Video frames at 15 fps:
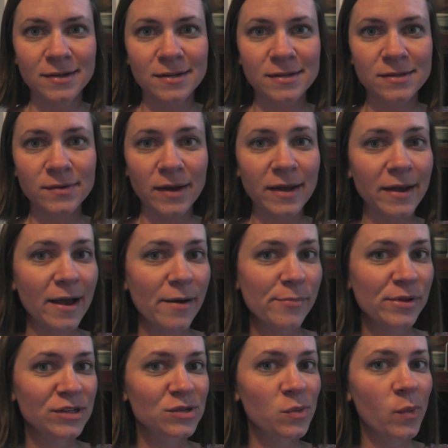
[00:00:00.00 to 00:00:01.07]
So I
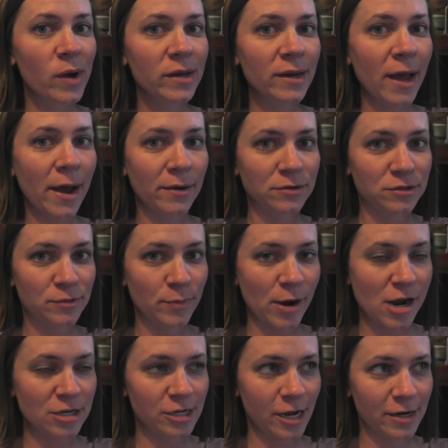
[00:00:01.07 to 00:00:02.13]
accomplished one house
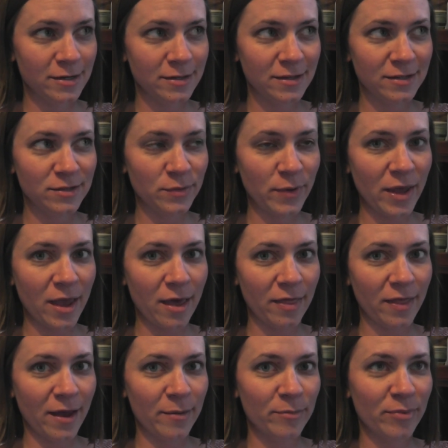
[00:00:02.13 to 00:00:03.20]
project this week
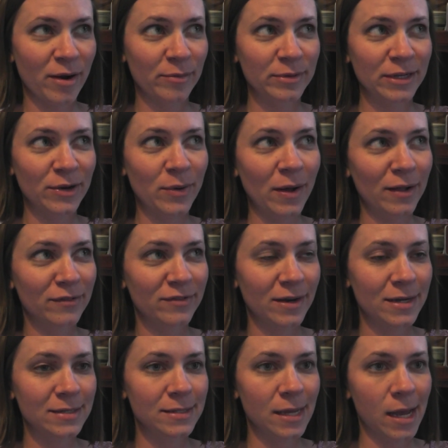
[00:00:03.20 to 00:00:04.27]
that probably
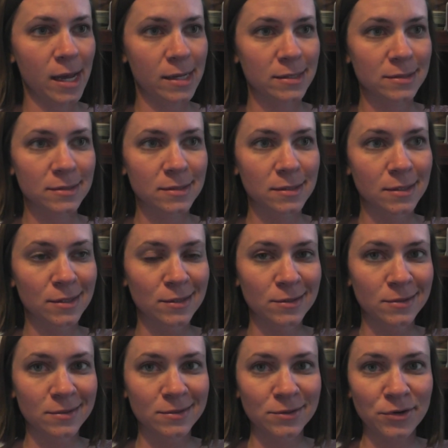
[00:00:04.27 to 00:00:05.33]
qualifies as
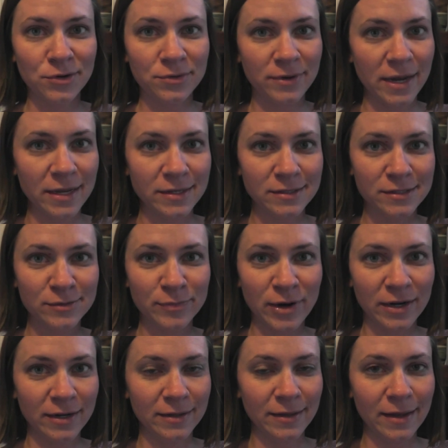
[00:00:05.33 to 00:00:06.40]
crazed
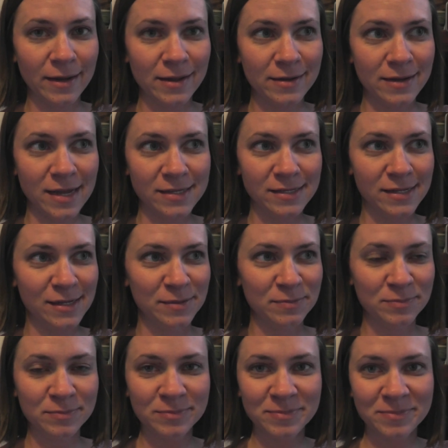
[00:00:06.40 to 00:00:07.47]
pregnant lady
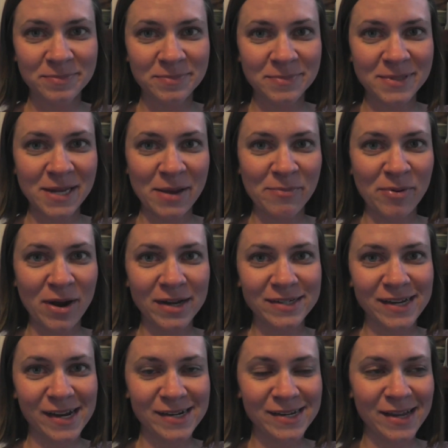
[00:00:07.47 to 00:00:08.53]
nesting type
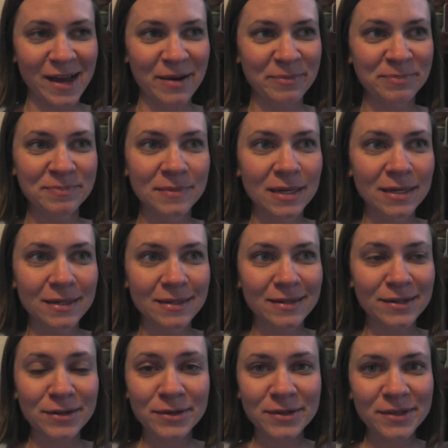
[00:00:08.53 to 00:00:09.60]
project. Um,
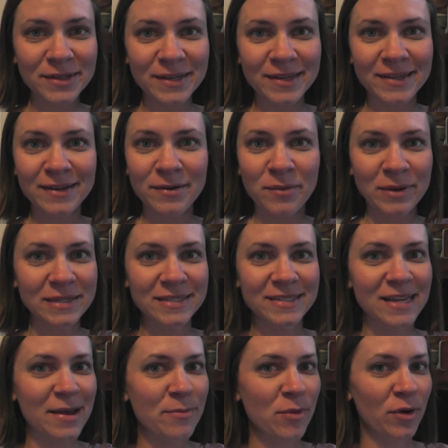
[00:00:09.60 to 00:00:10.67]
early
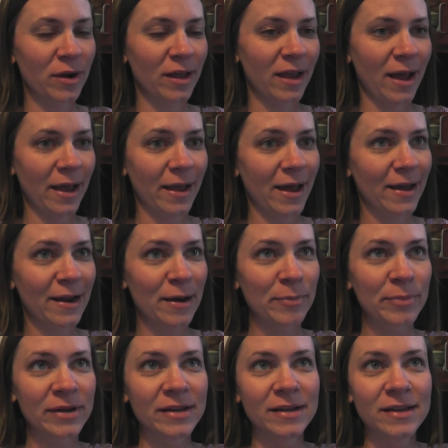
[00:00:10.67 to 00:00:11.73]
Wednesday morning I got
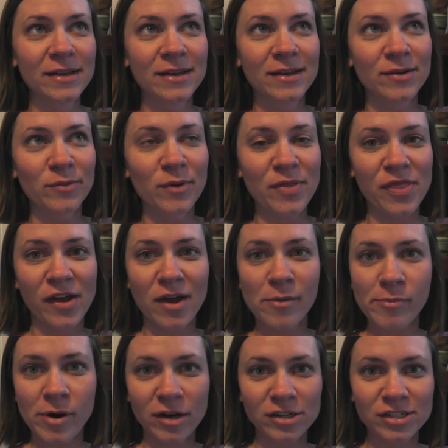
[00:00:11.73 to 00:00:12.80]
up with the
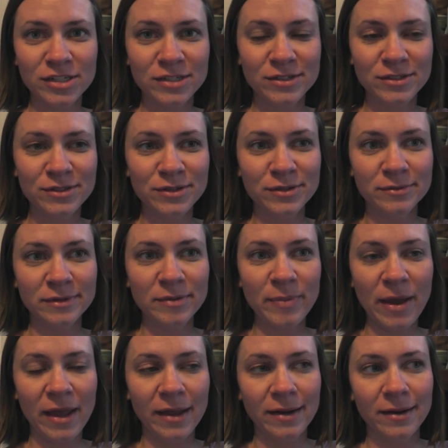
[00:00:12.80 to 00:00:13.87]
compulsion to
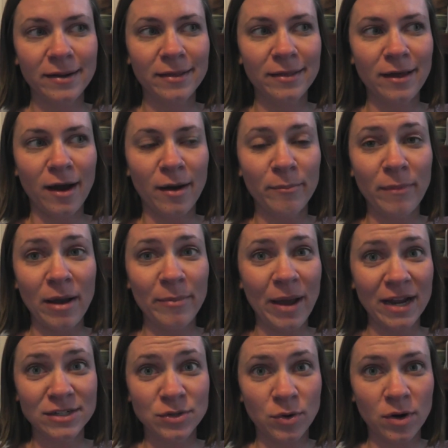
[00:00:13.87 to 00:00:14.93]
repaint on my
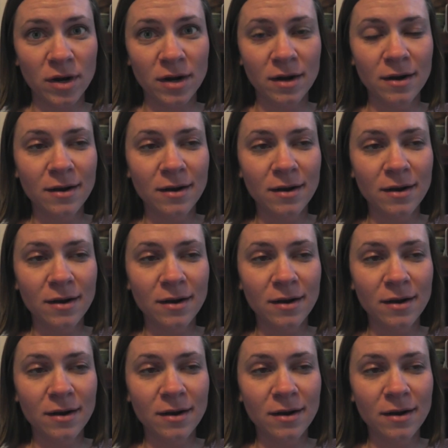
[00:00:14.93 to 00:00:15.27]
back door,